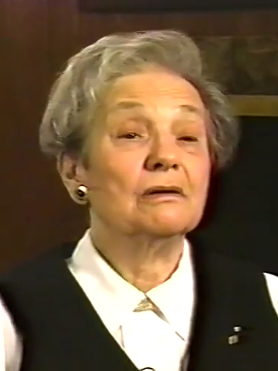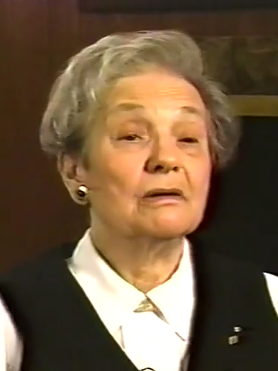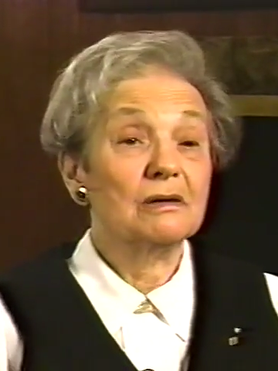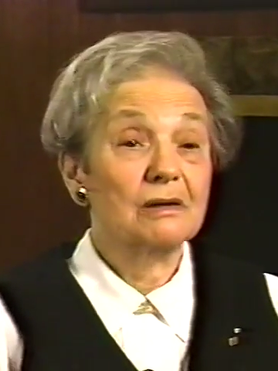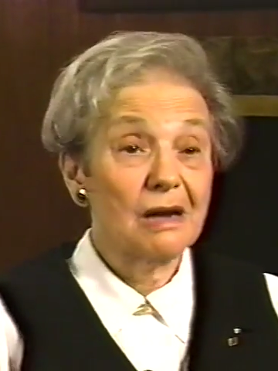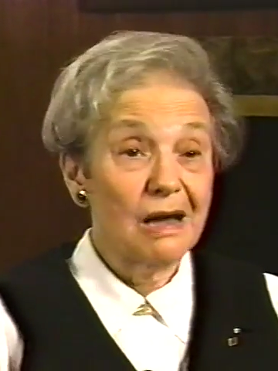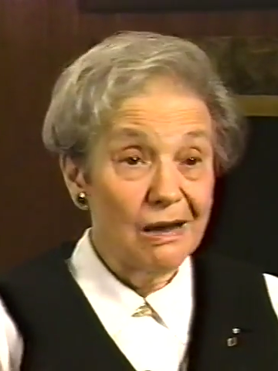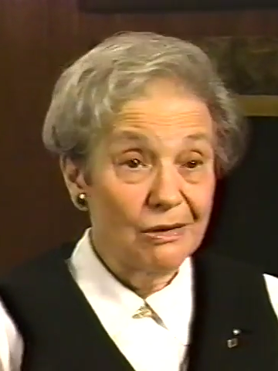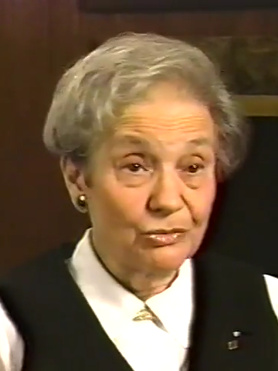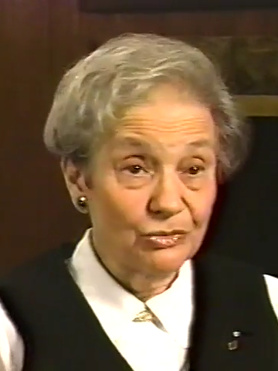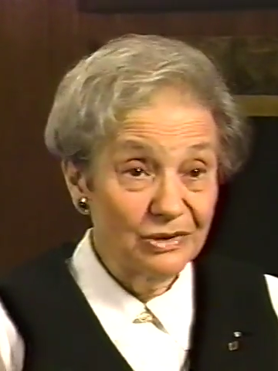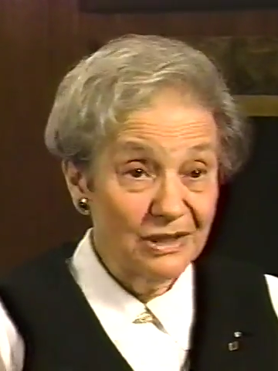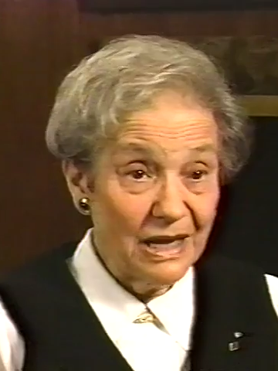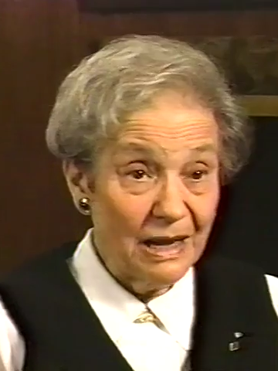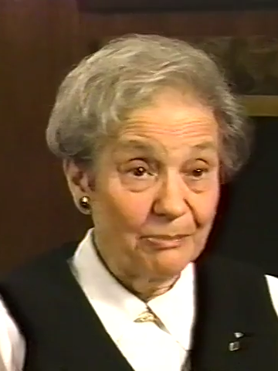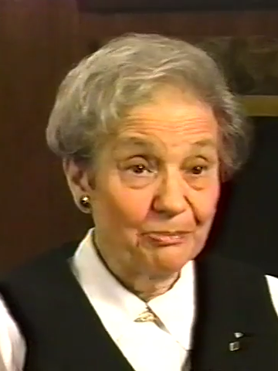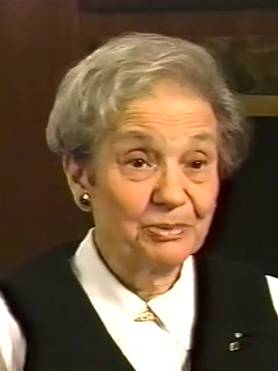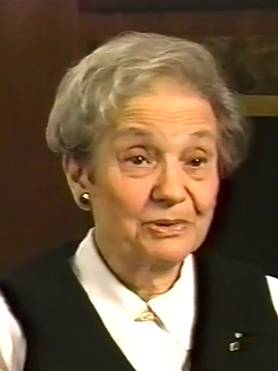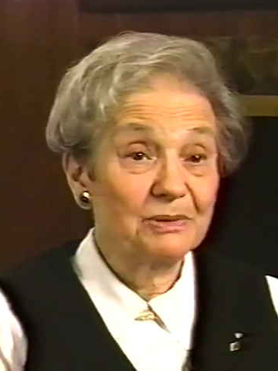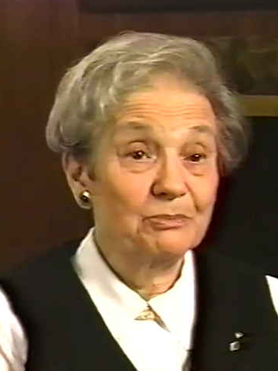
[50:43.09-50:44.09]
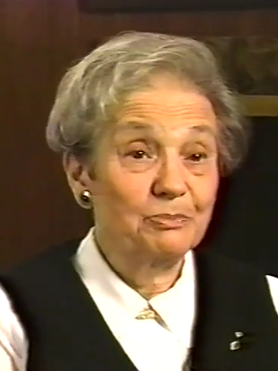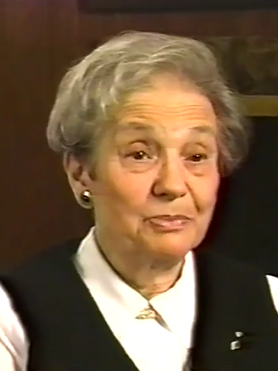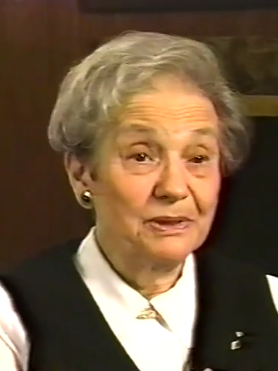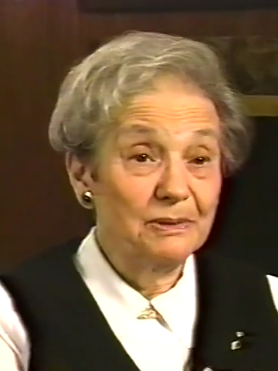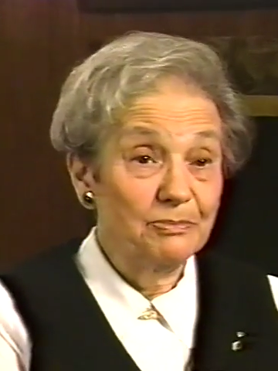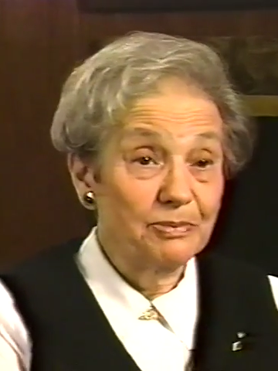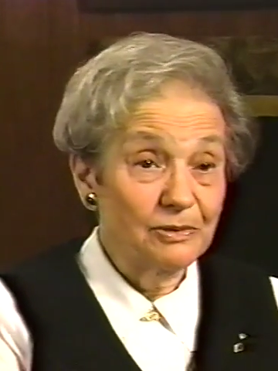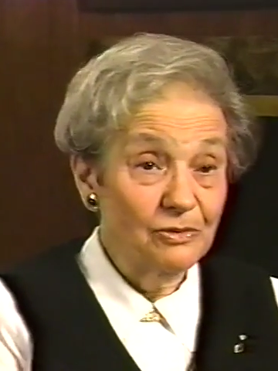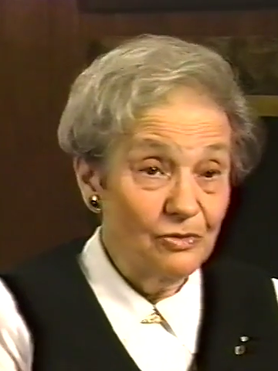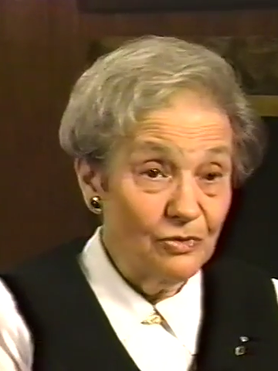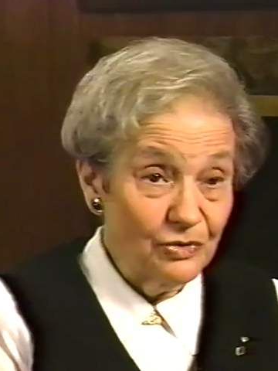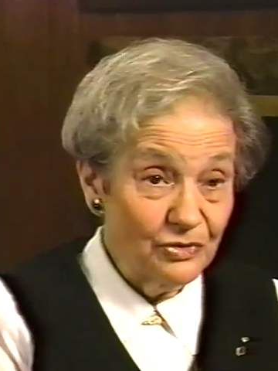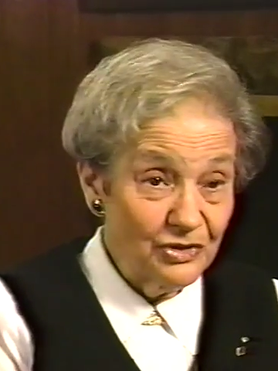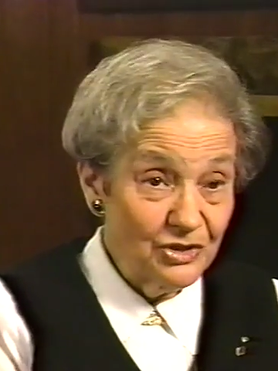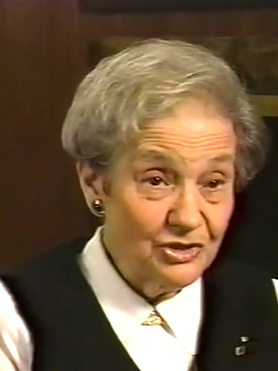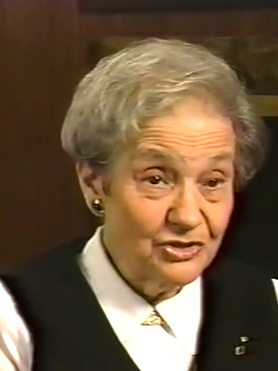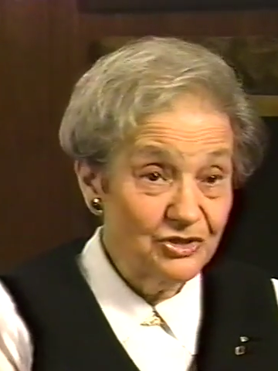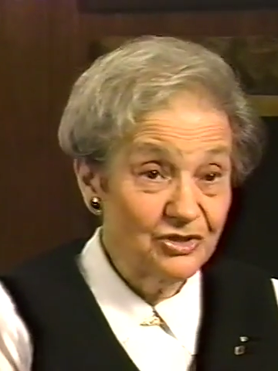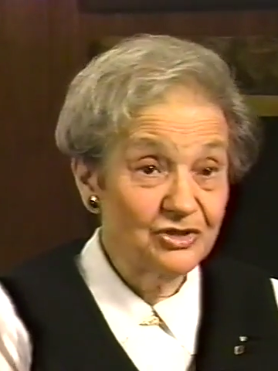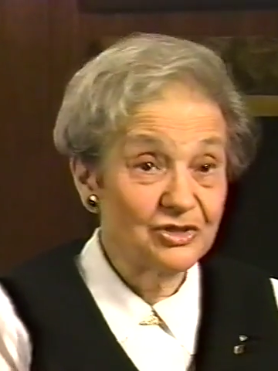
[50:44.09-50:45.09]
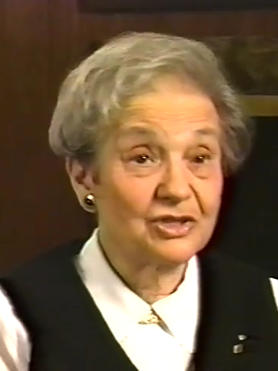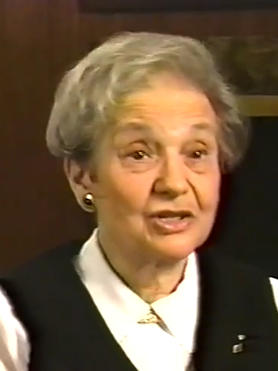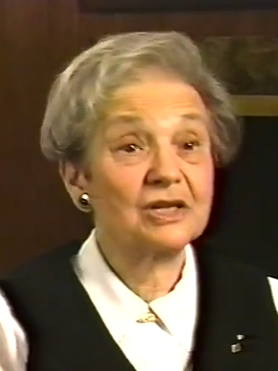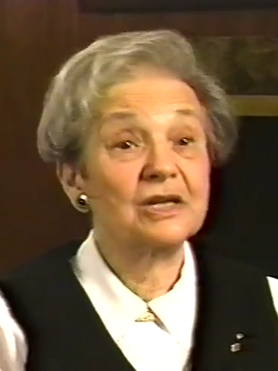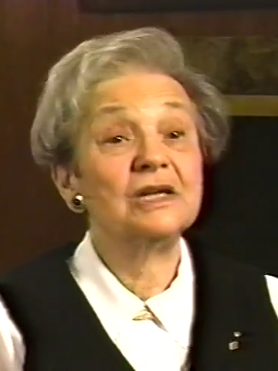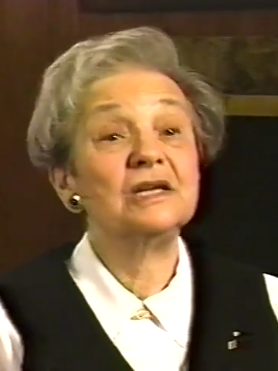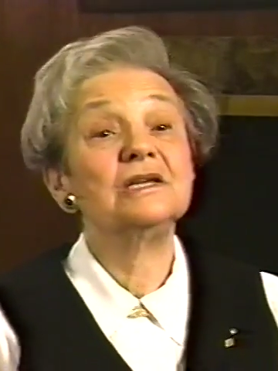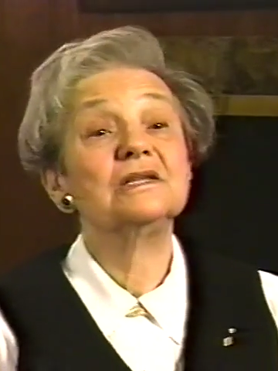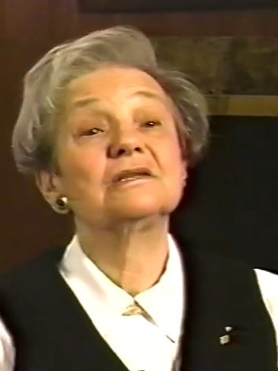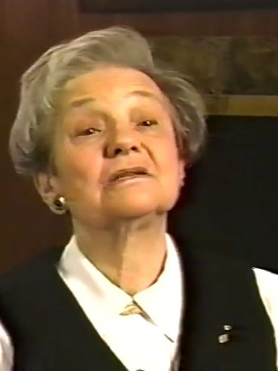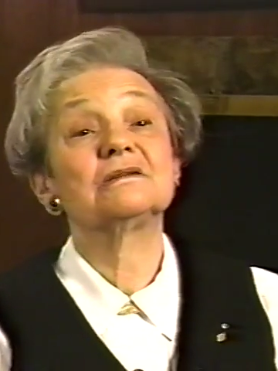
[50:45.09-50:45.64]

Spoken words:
round up the people on the street,